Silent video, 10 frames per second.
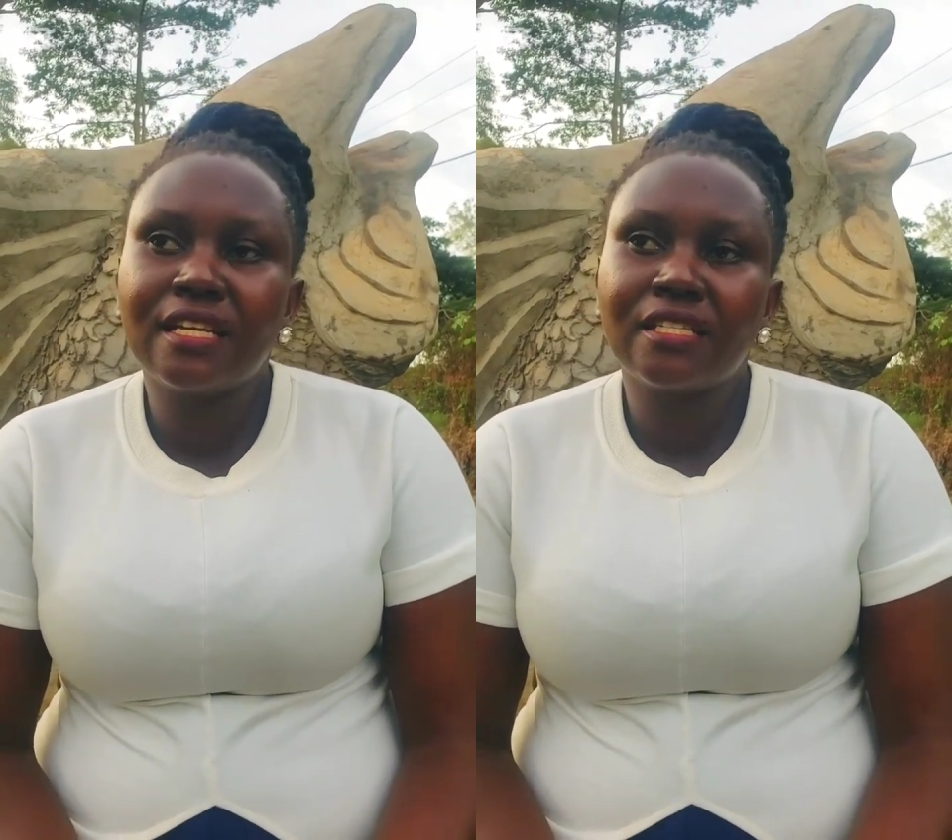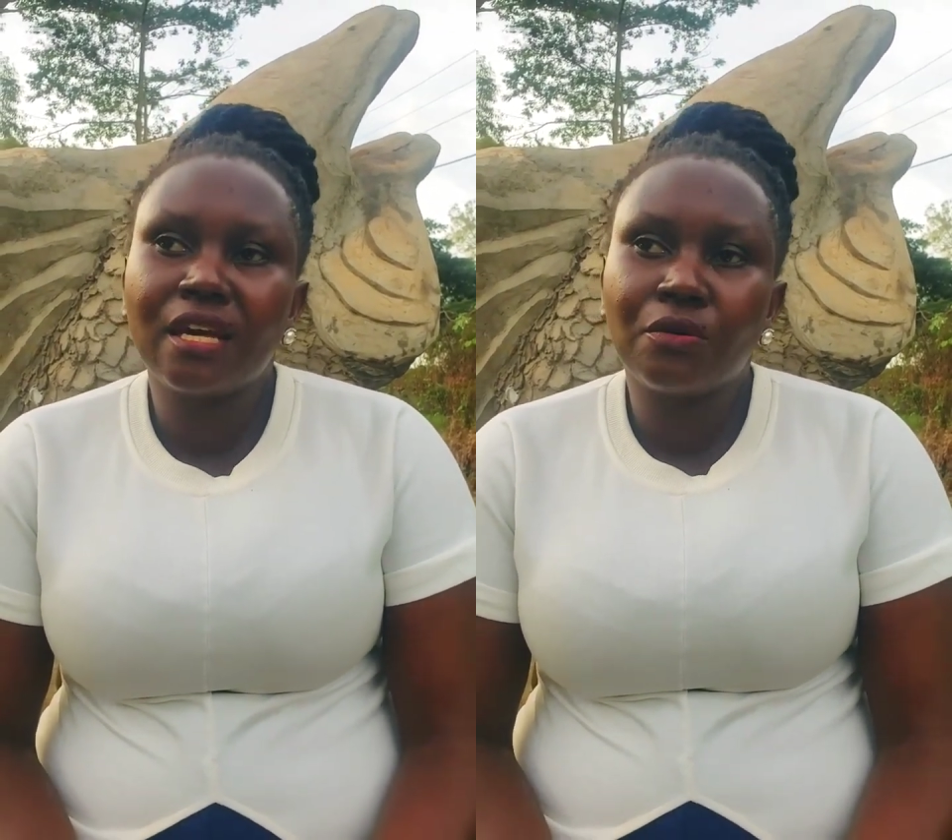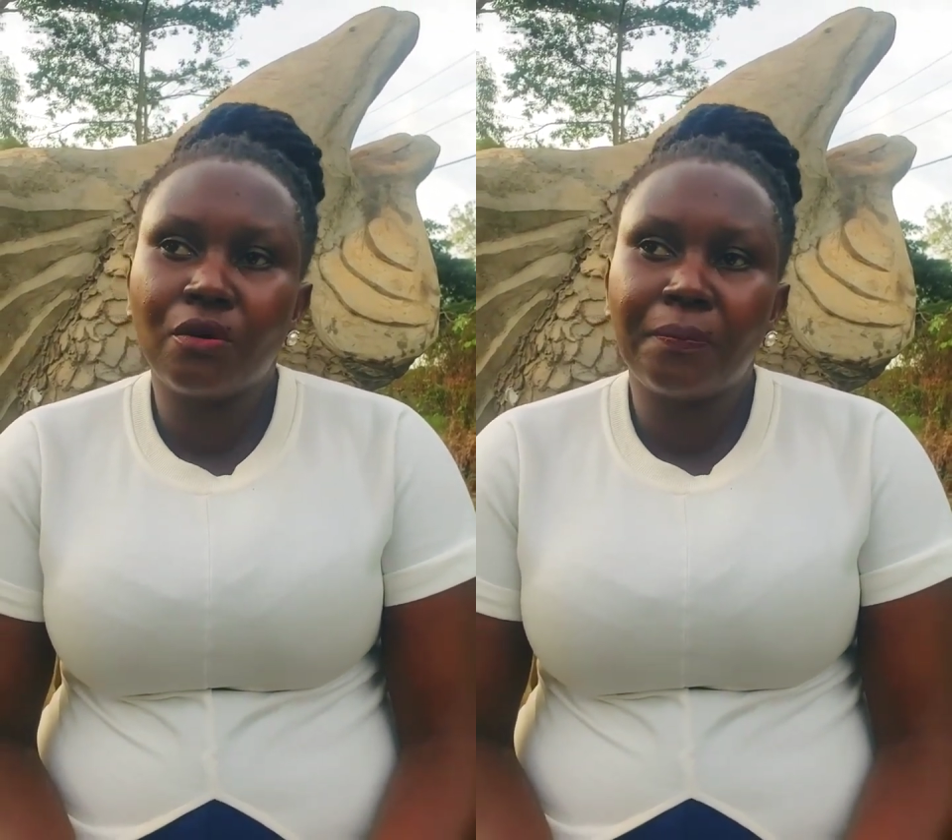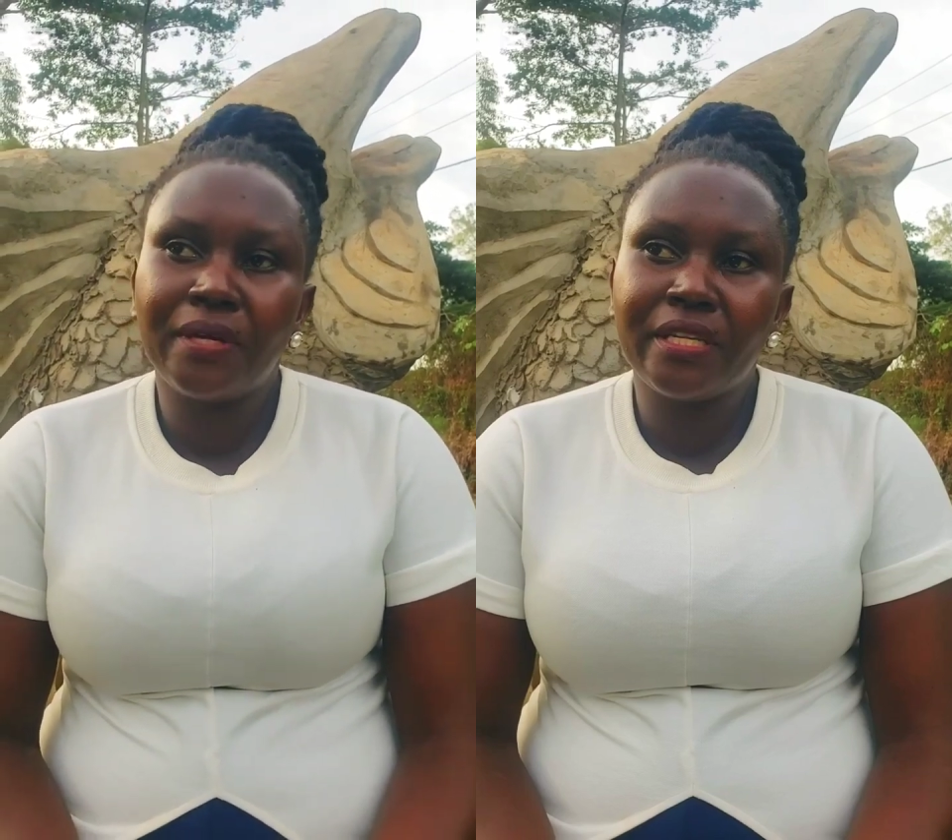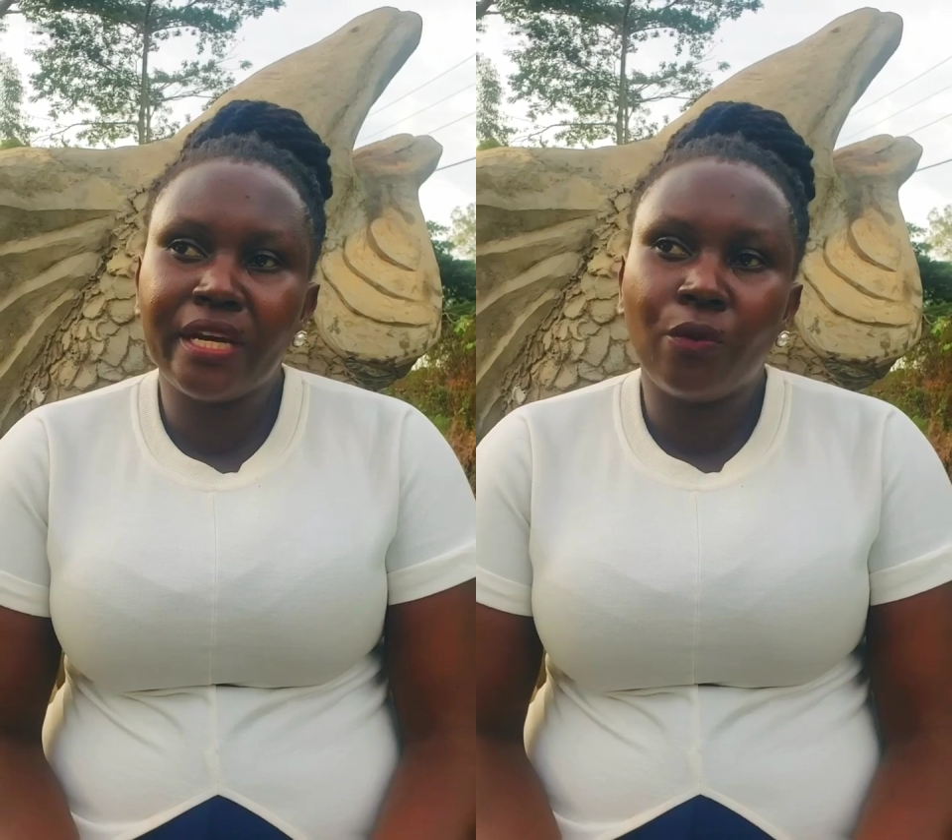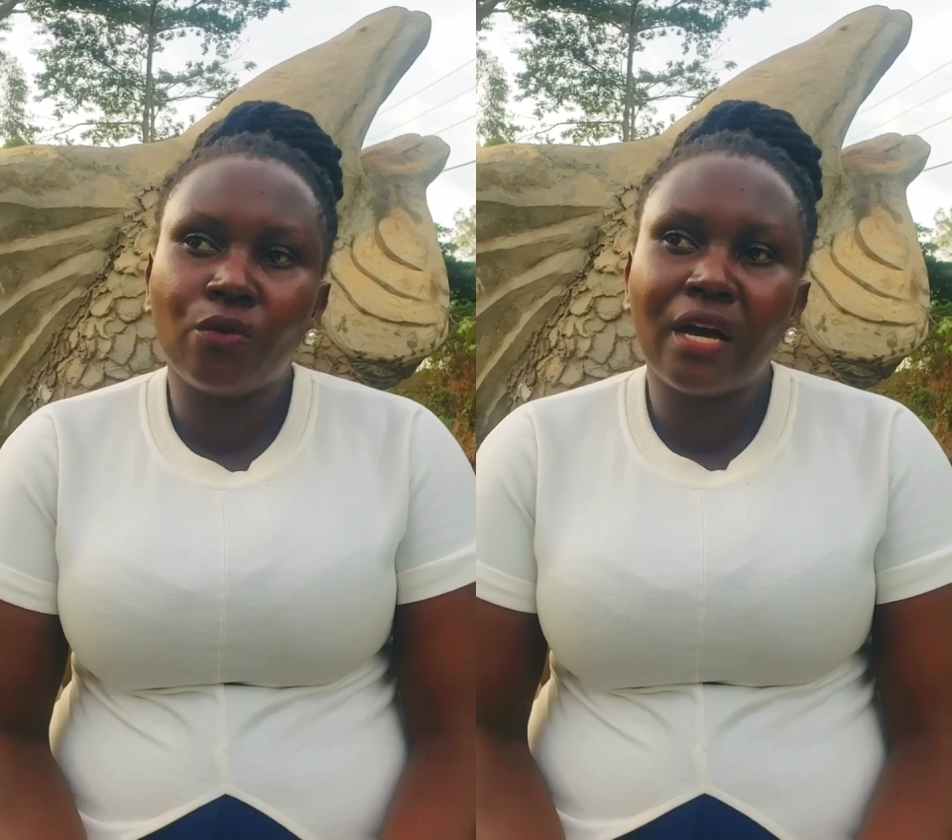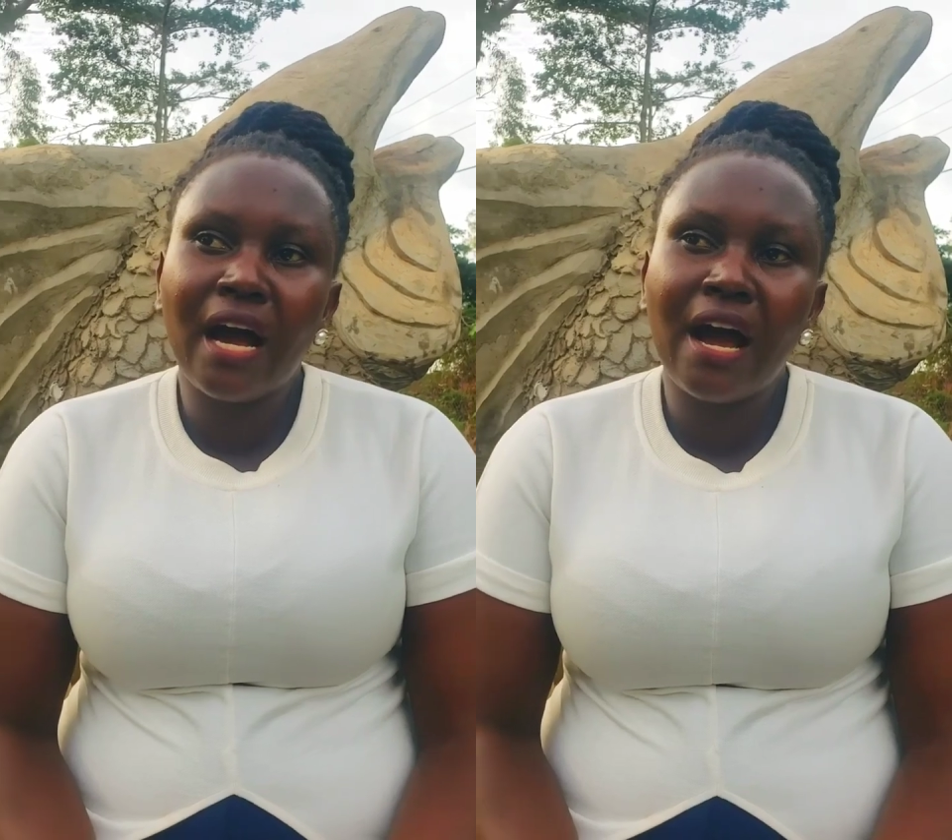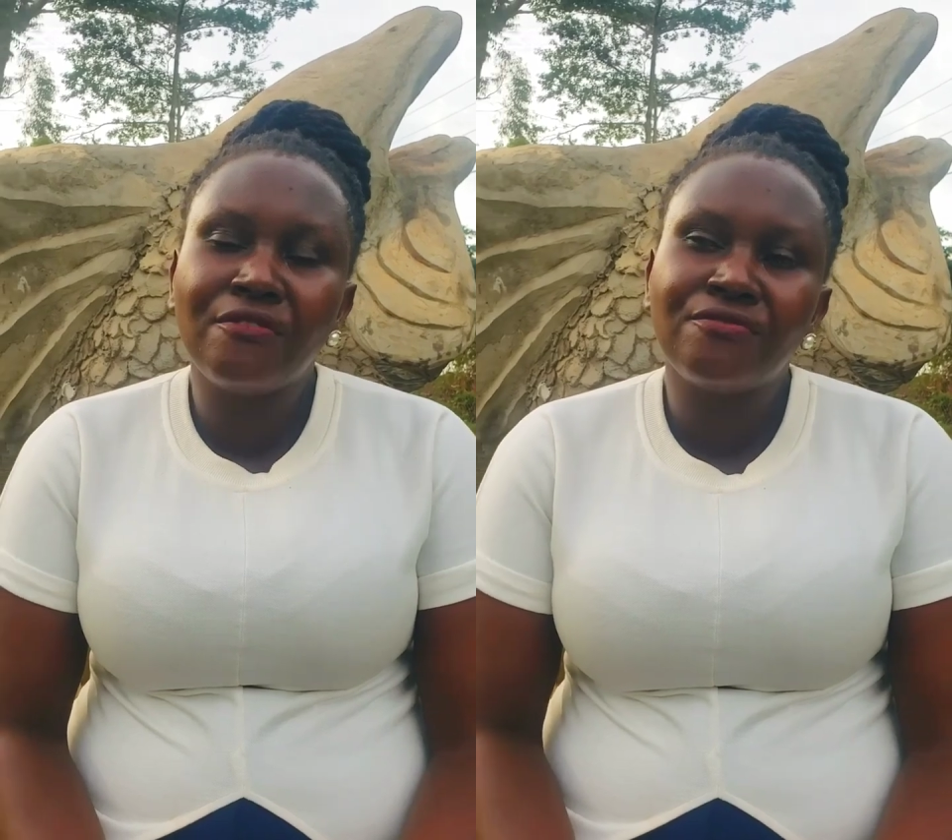encyclopedia will
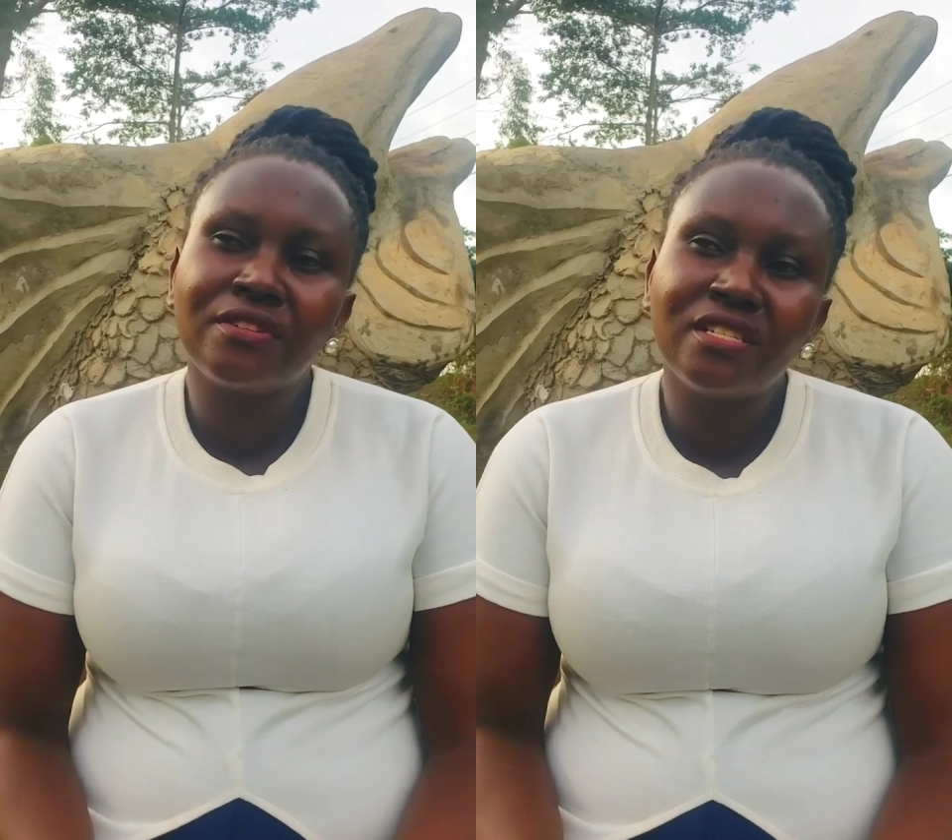have